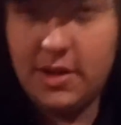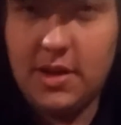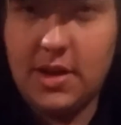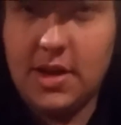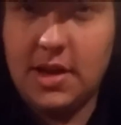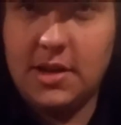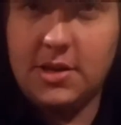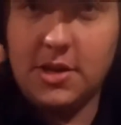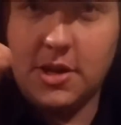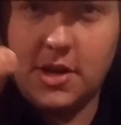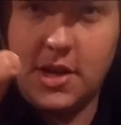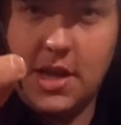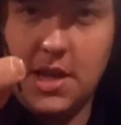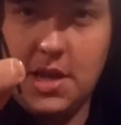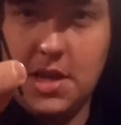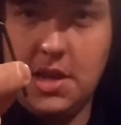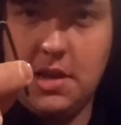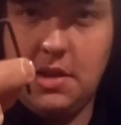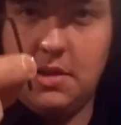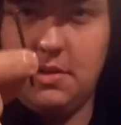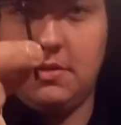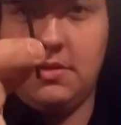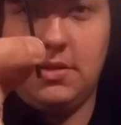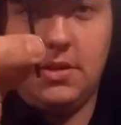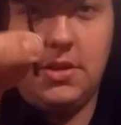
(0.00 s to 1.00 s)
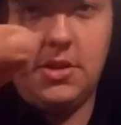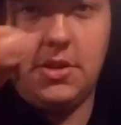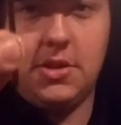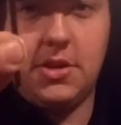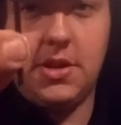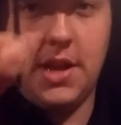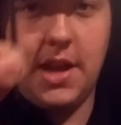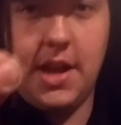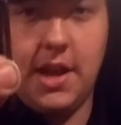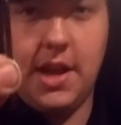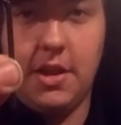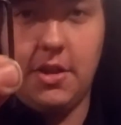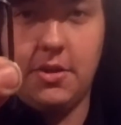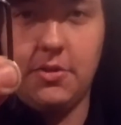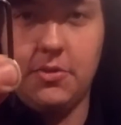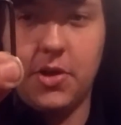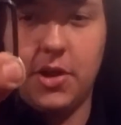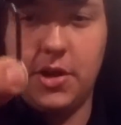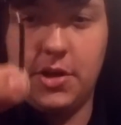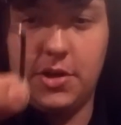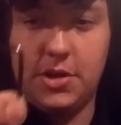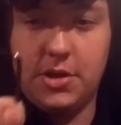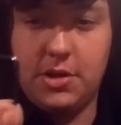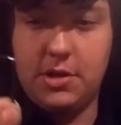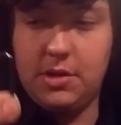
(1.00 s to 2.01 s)
Got your key. It's just an Allen
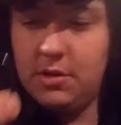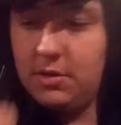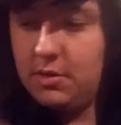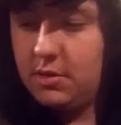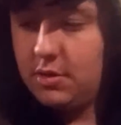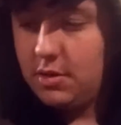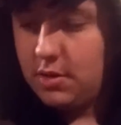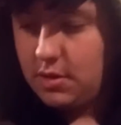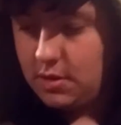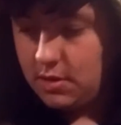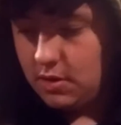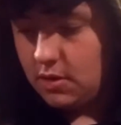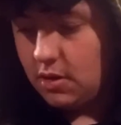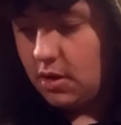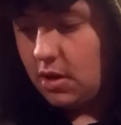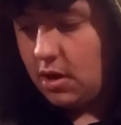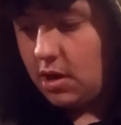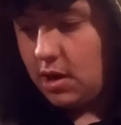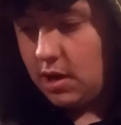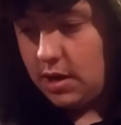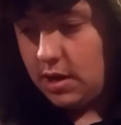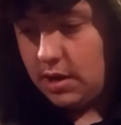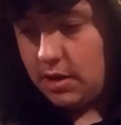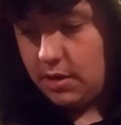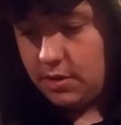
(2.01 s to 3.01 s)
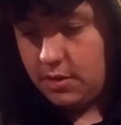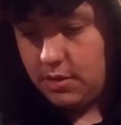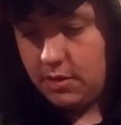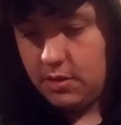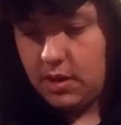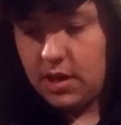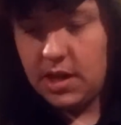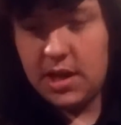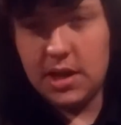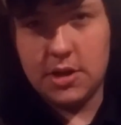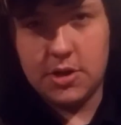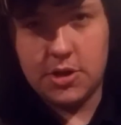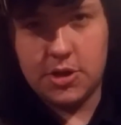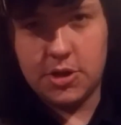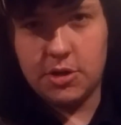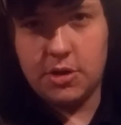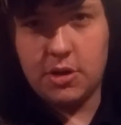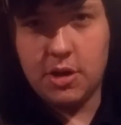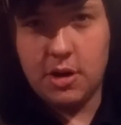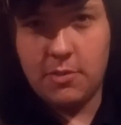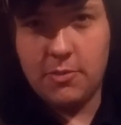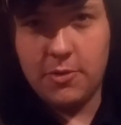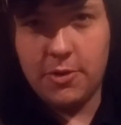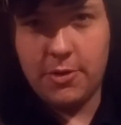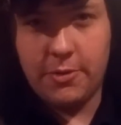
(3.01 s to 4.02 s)
wrench. Kit should
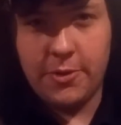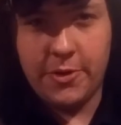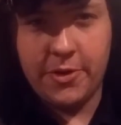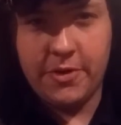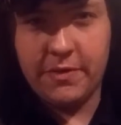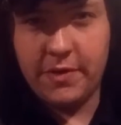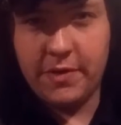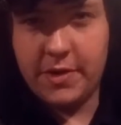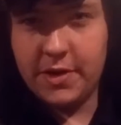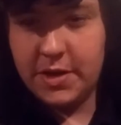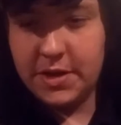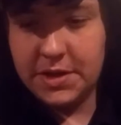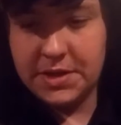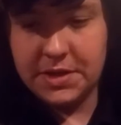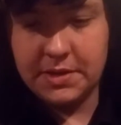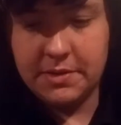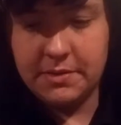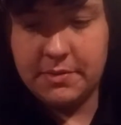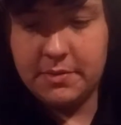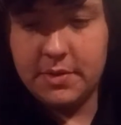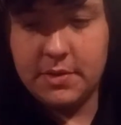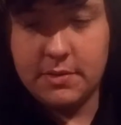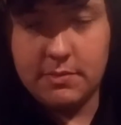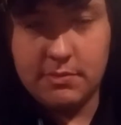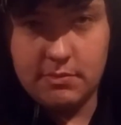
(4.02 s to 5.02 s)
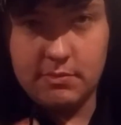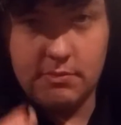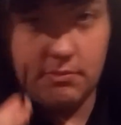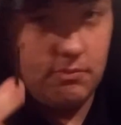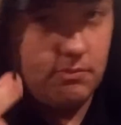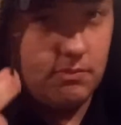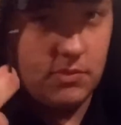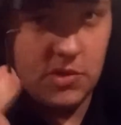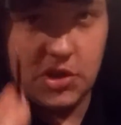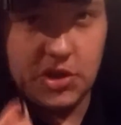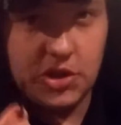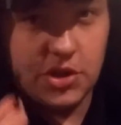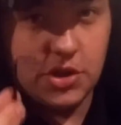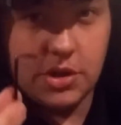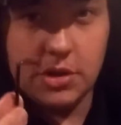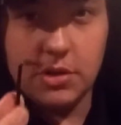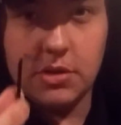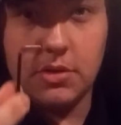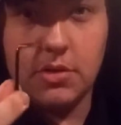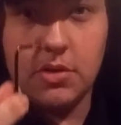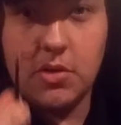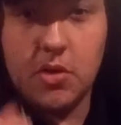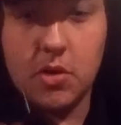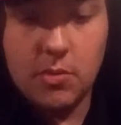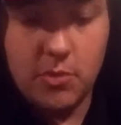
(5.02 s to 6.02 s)
come with one. If it doesn't, it's just a
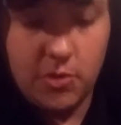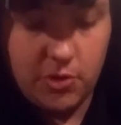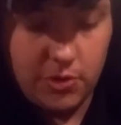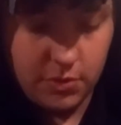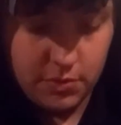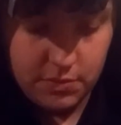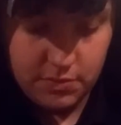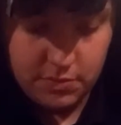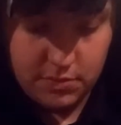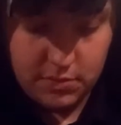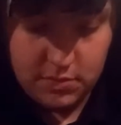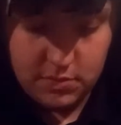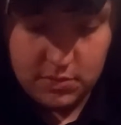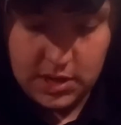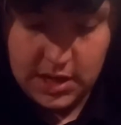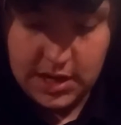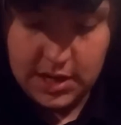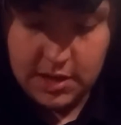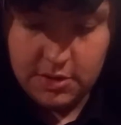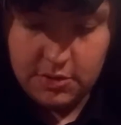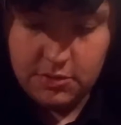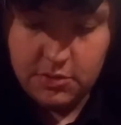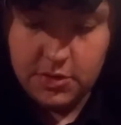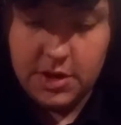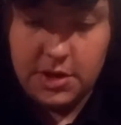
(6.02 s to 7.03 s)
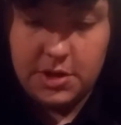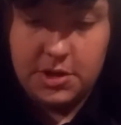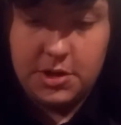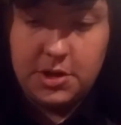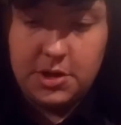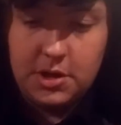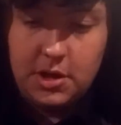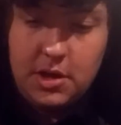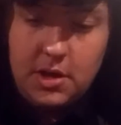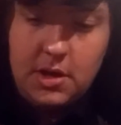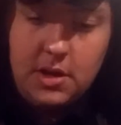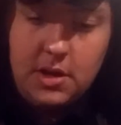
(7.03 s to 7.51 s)
normal Allen wrench.